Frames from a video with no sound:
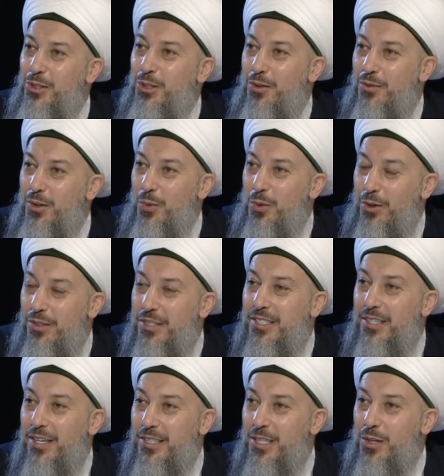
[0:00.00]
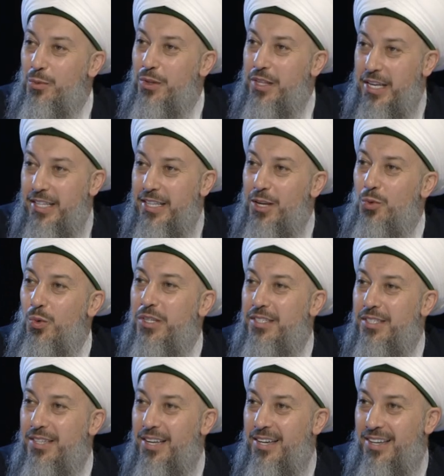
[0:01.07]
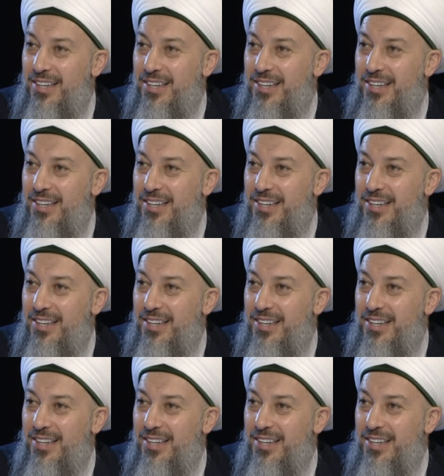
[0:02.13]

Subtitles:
of the world, starting with eating once a day.